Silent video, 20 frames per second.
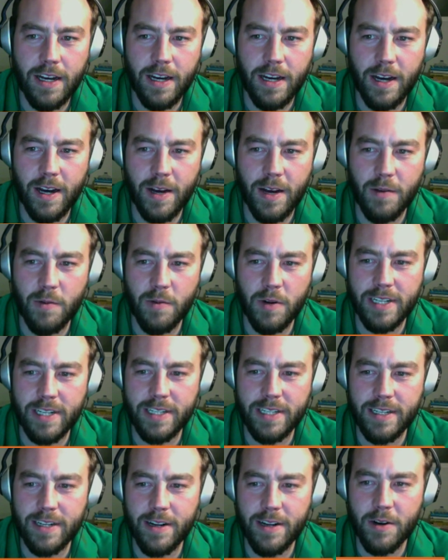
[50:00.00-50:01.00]
One is
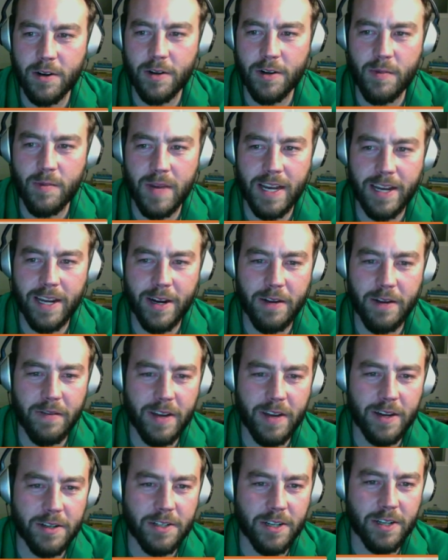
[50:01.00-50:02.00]
an article by Gary
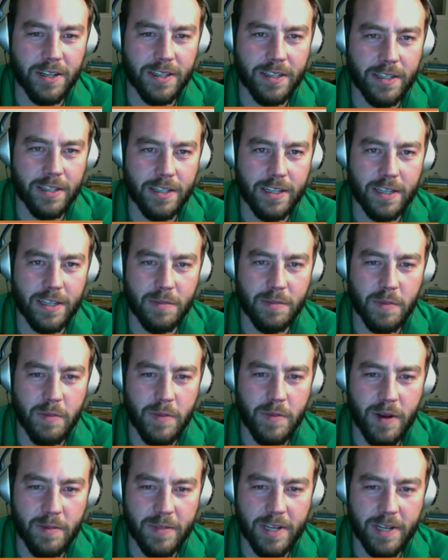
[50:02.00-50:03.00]
Vaynerchuk that just gets me
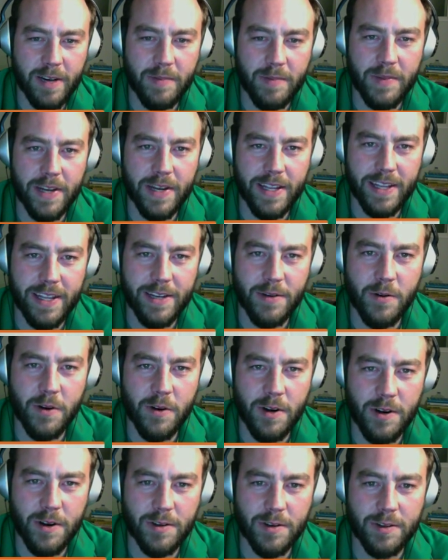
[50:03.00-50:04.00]
pumped up, and then your
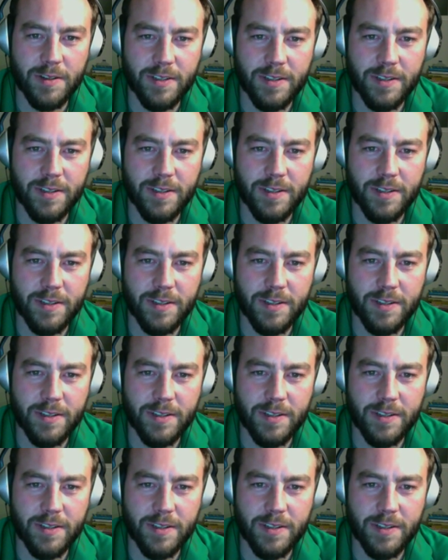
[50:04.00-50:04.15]
article.